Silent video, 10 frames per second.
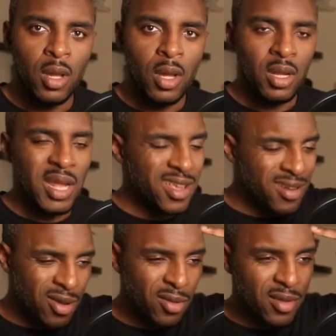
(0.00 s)
Like, you
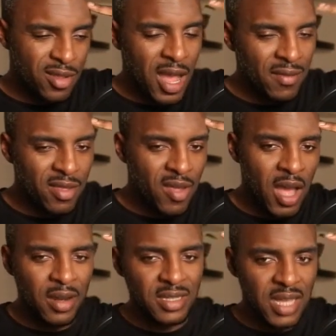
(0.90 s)
have the thought
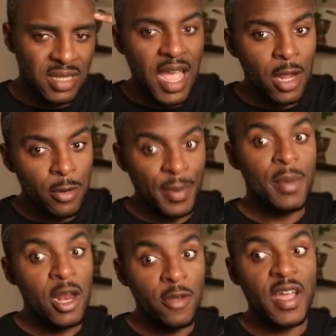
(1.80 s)
that says, hey, it'd be
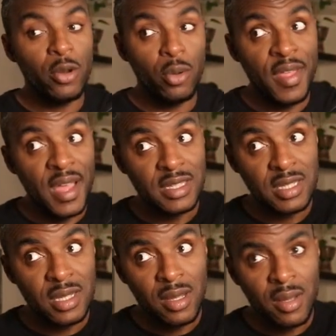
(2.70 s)
better if I do this.
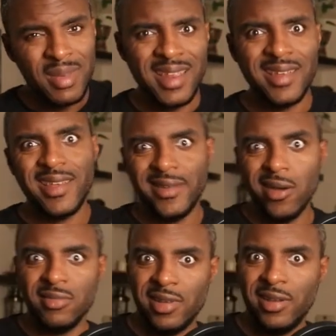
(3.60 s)
But then
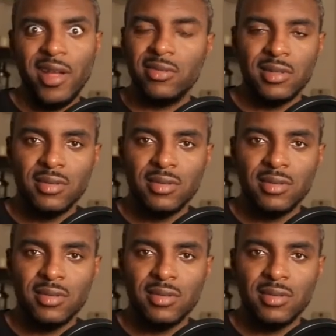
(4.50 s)
you don't.